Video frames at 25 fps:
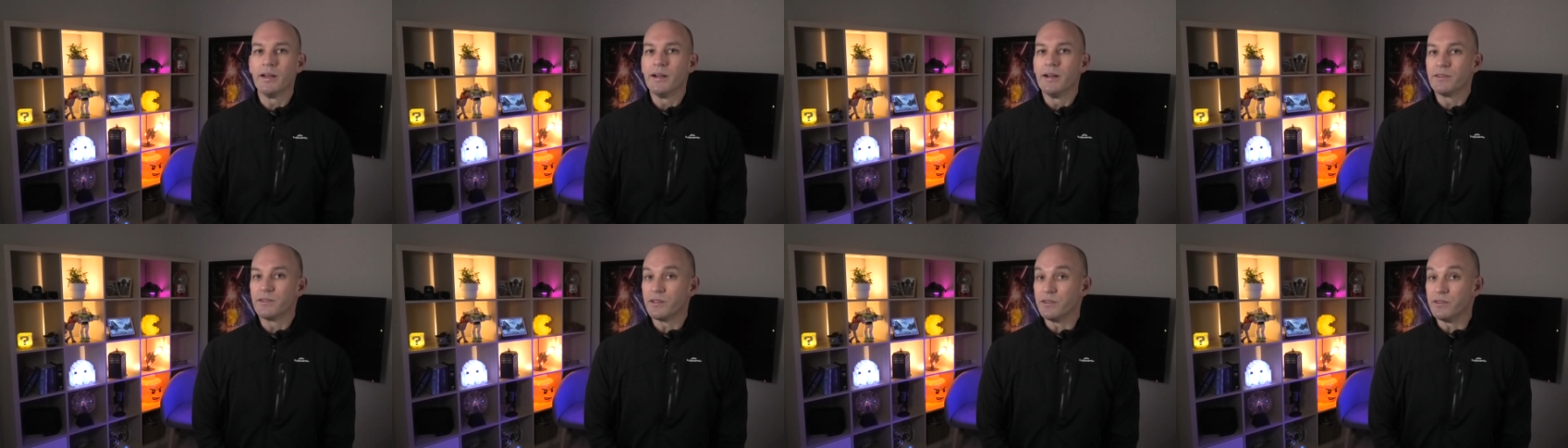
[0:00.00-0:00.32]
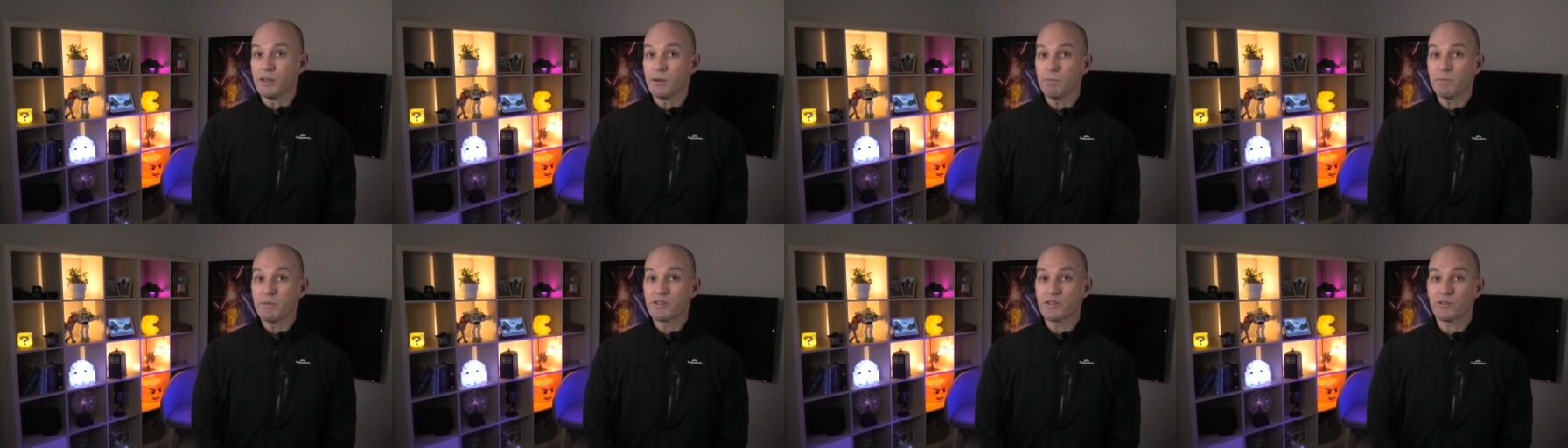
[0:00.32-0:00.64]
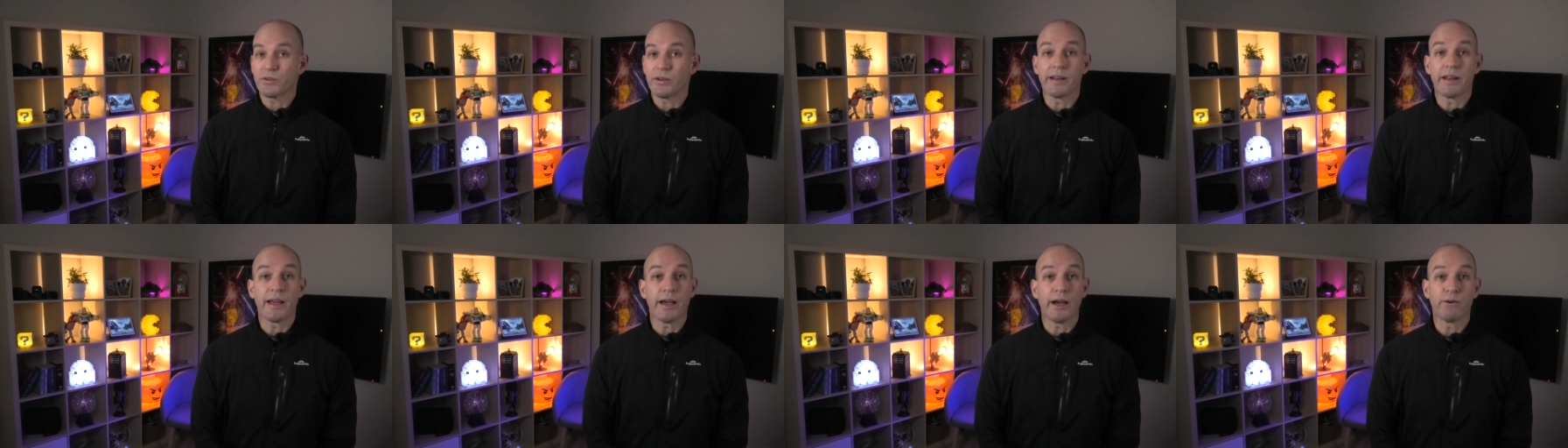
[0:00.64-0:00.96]
To
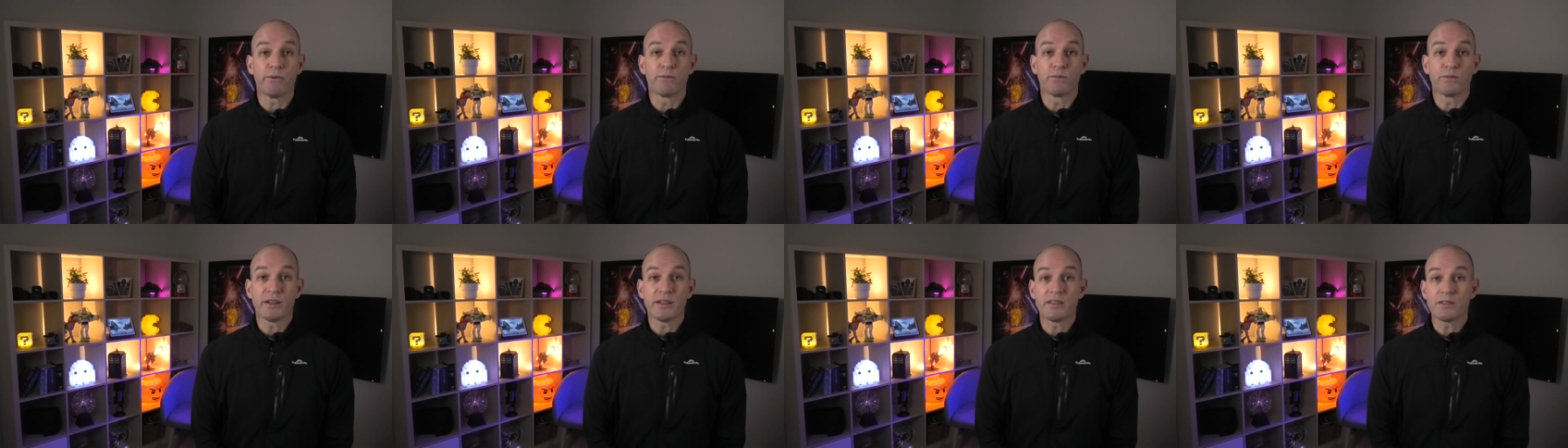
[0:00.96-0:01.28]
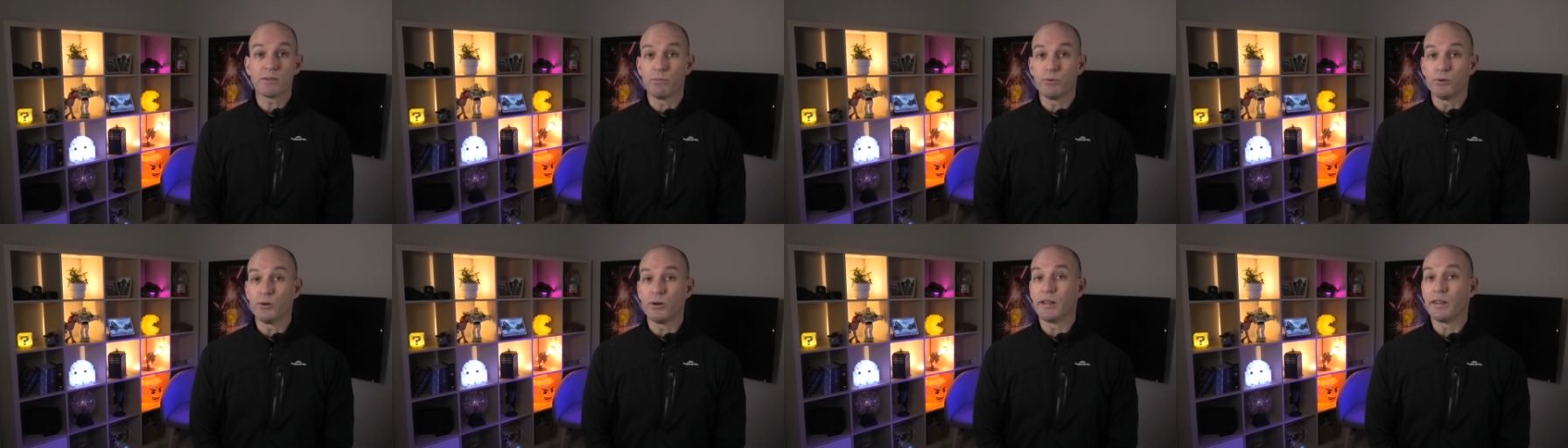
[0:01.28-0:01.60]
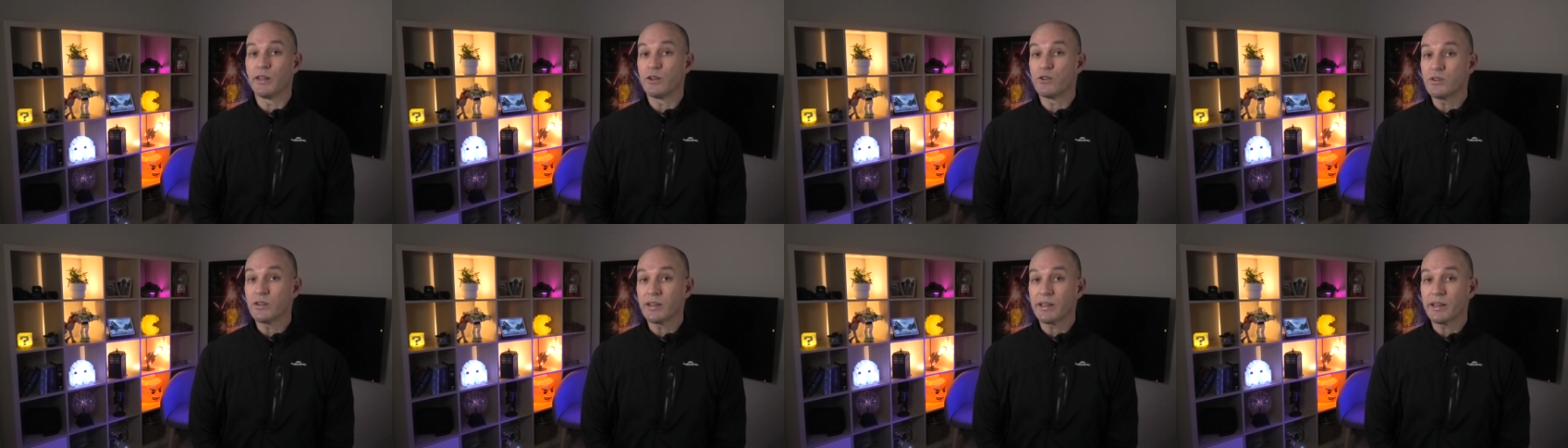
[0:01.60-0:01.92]
demonstrate how flexible
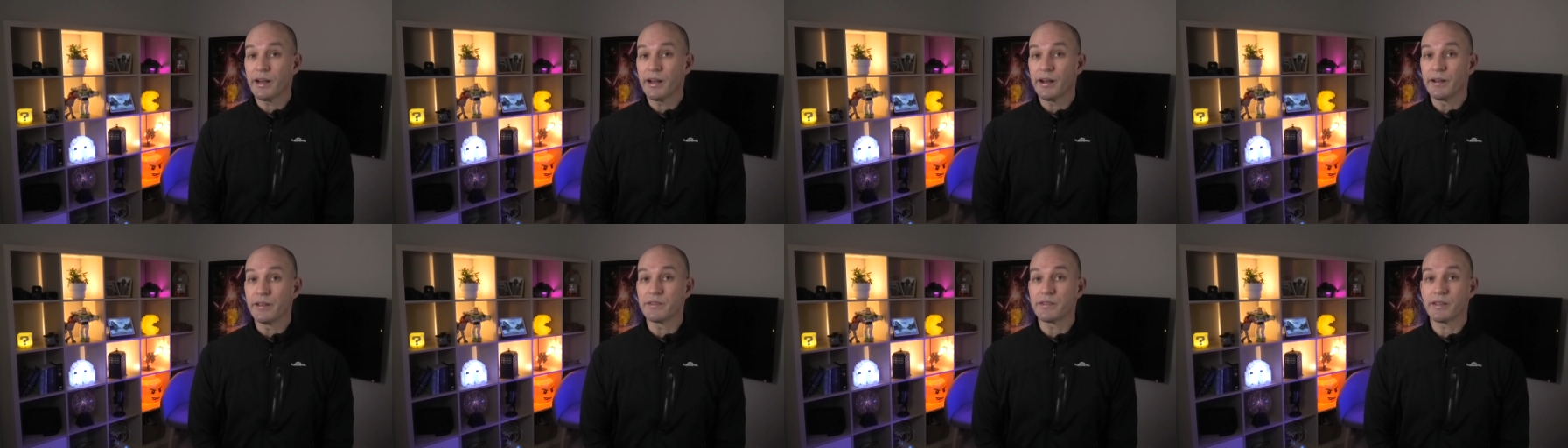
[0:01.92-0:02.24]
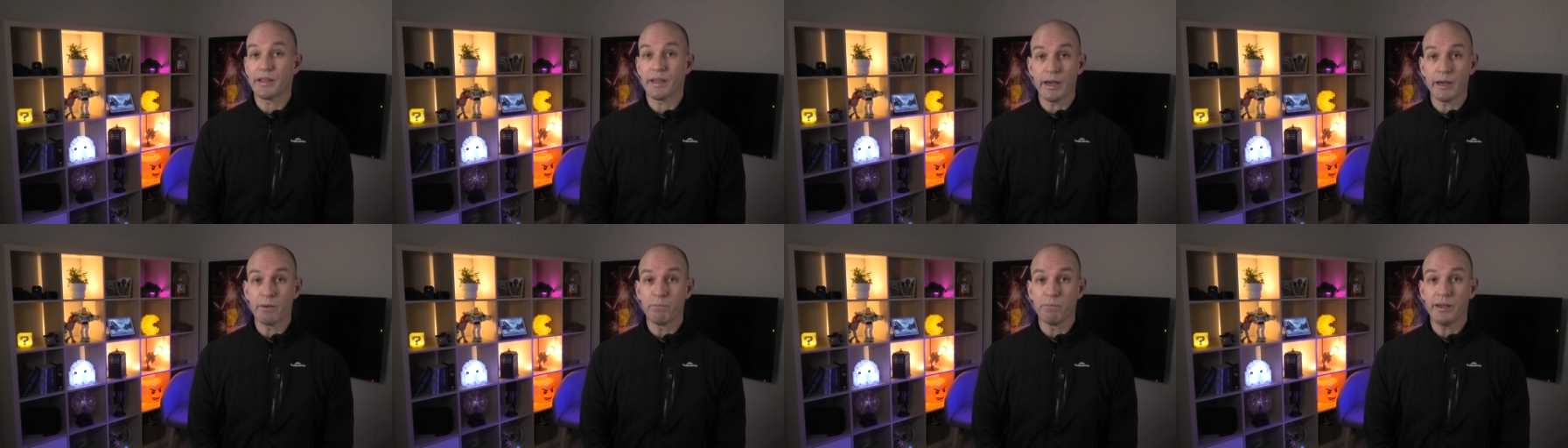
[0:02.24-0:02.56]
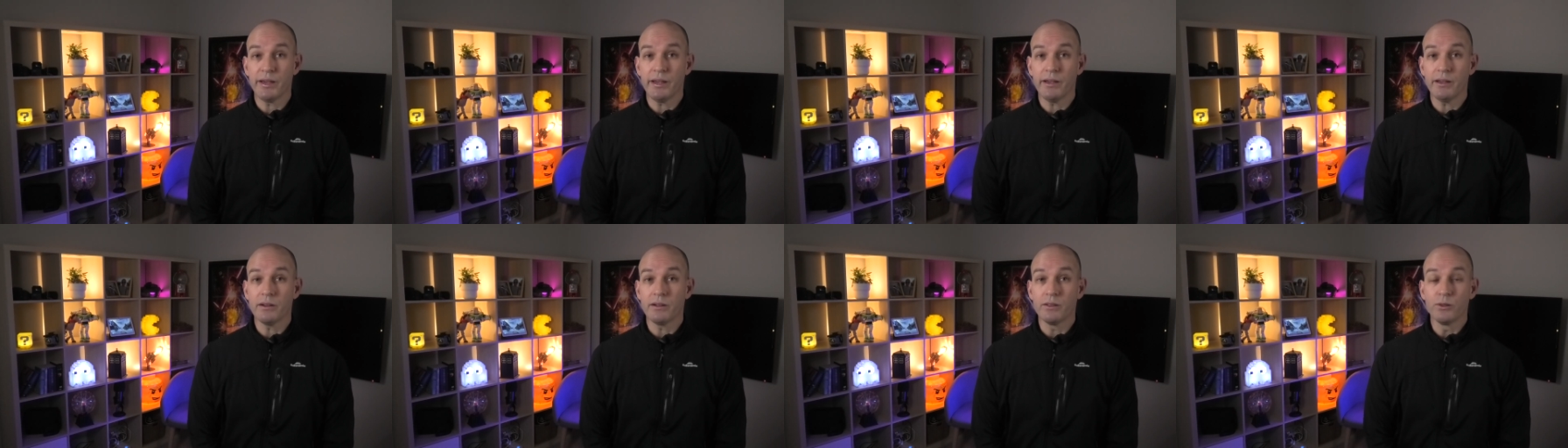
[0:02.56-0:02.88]
electric cars can
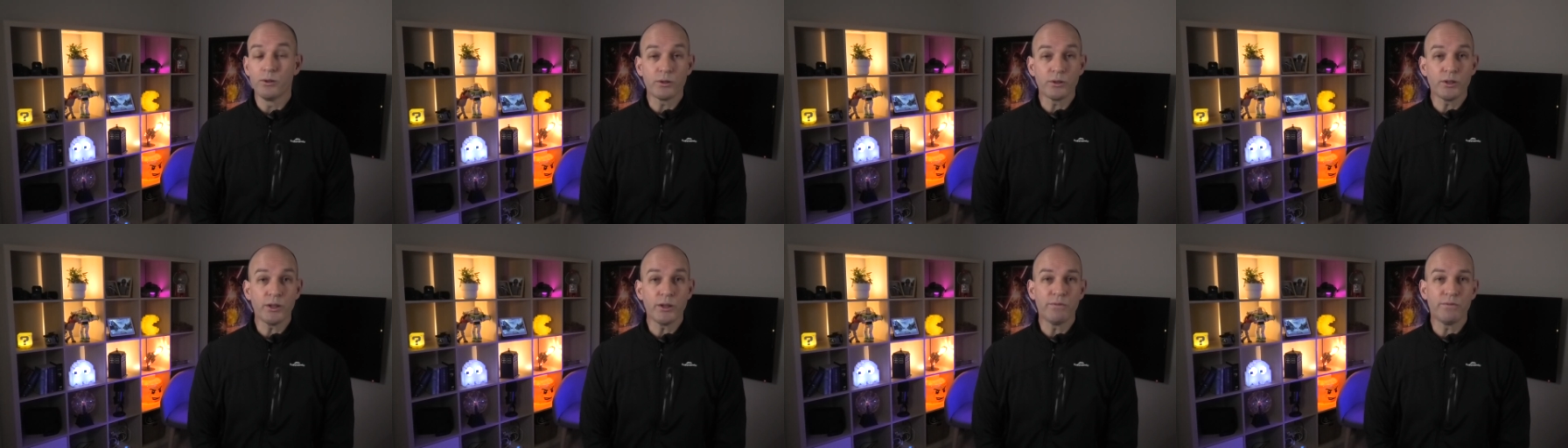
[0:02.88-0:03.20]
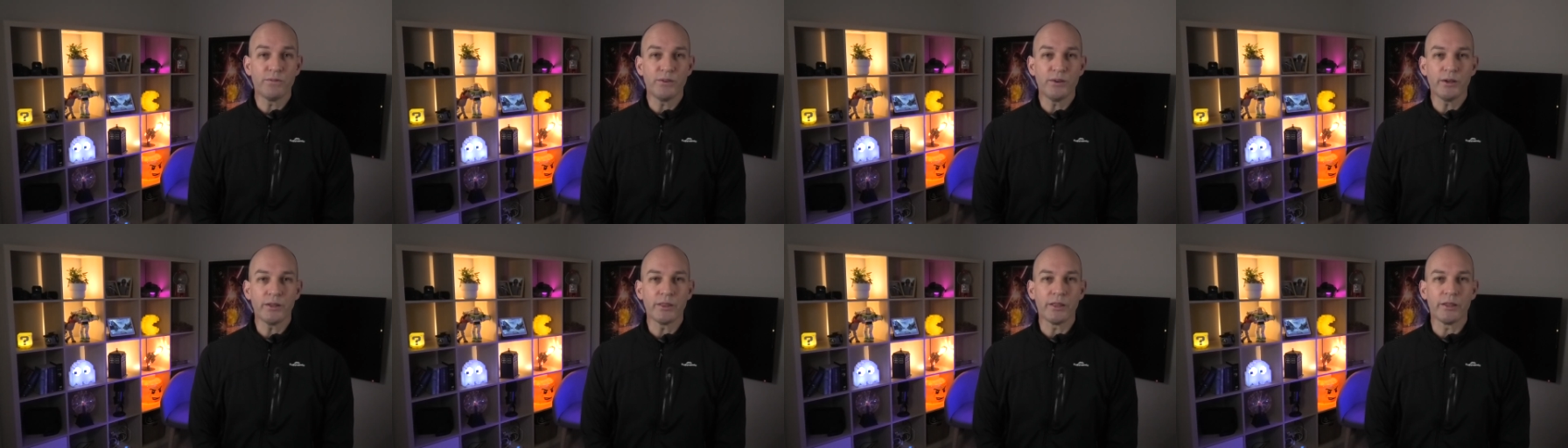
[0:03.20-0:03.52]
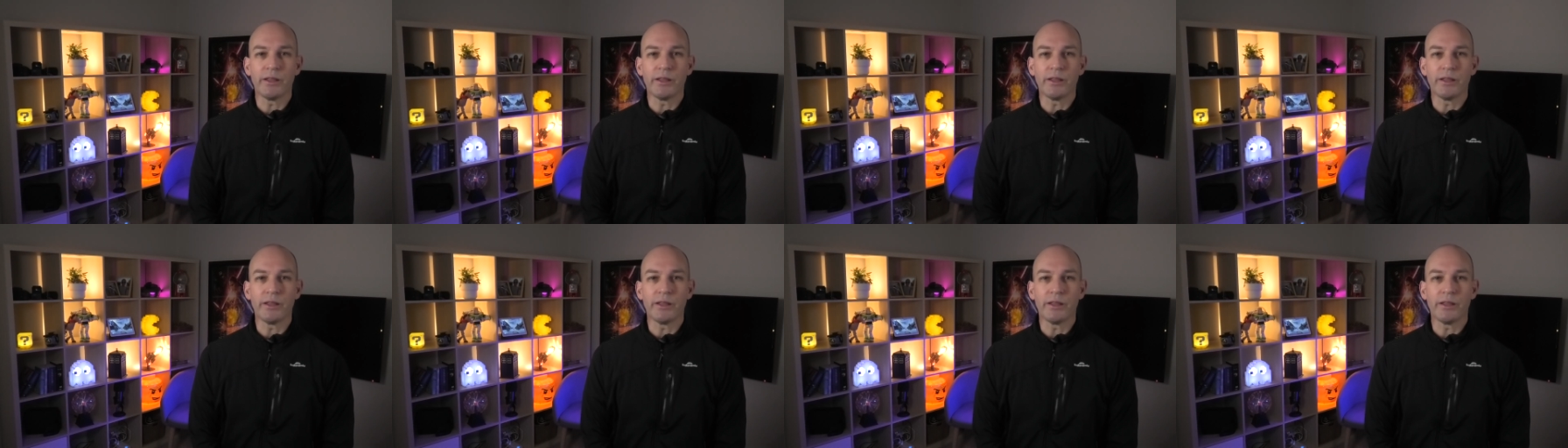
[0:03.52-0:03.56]
be, look no further